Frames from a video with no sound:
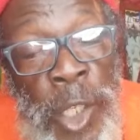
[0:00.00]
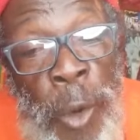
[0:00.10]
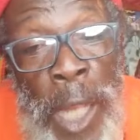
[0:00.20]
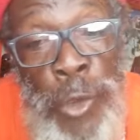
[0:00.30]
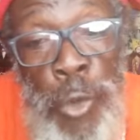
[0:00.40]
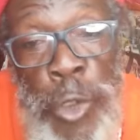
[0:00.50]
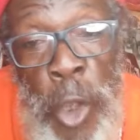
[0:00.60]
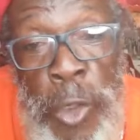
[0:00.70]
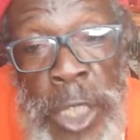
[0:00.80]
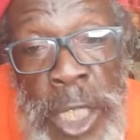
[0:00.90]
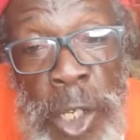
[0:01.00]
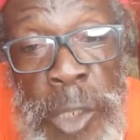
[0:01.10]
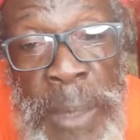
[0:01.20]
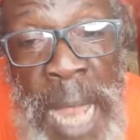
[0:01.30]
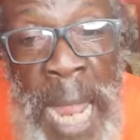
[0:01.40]
You are 2,000
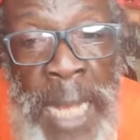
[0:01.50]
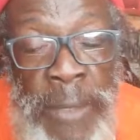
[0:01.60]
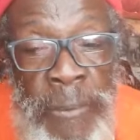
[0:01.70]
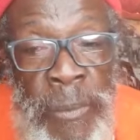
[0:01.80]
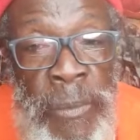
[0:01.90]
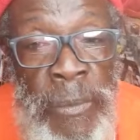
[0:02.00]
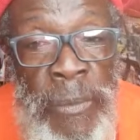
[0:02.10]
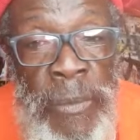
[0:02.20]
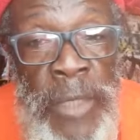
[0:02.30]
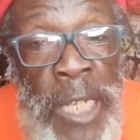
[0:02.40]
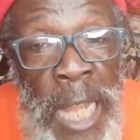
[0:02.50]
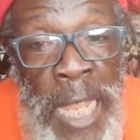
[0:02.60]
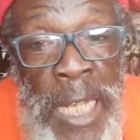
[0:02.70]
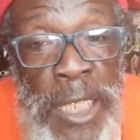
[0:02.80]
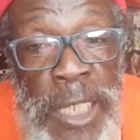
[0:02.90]
years behind. The
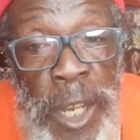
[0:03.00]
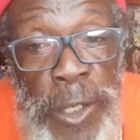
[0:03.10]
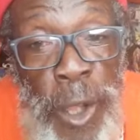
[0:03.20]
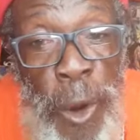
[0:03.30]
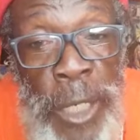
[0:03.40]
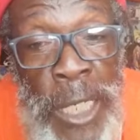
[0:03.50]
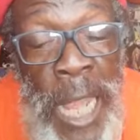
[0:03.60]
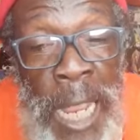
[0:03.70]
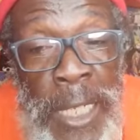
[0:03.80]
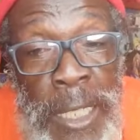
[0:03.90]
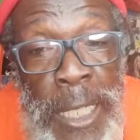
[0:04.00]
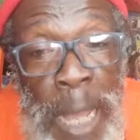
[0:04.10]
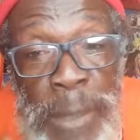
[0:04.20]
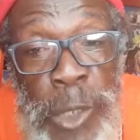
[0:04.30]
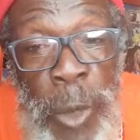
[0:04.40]
lion is here now. The lion and the
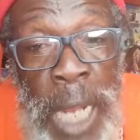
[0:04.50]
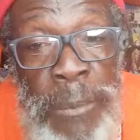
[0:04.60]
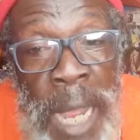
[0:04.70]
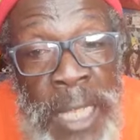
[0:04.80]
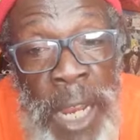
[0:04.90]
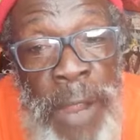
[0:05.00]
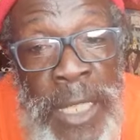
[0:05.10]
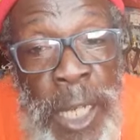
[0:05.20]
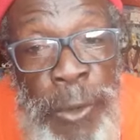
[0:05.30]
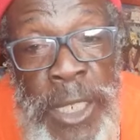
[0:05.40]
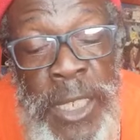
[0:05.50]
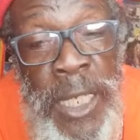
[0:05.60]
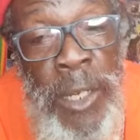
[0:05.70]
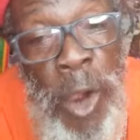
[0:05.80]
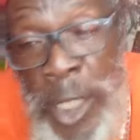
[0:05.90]
lamb is one by
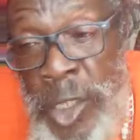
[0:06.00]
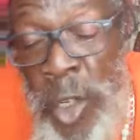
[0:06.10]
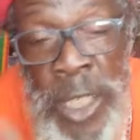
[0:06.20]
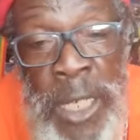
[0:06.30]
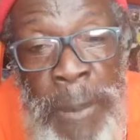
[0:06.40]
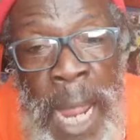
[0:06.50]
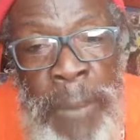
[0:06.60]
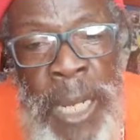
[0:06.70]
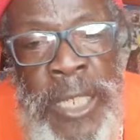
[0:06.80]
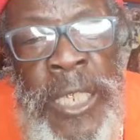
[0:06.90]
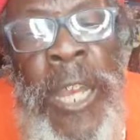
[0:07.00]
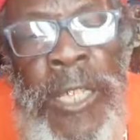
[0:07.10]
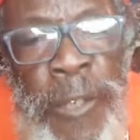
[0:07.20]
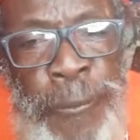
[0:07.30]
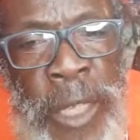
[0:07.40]
characteristic. Go and study your Bible and
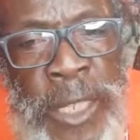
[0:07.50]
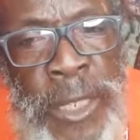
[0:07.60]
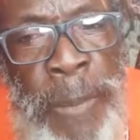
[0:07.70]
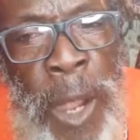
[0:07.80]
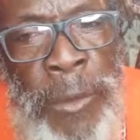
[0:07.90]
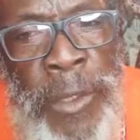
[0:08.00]
shut your face them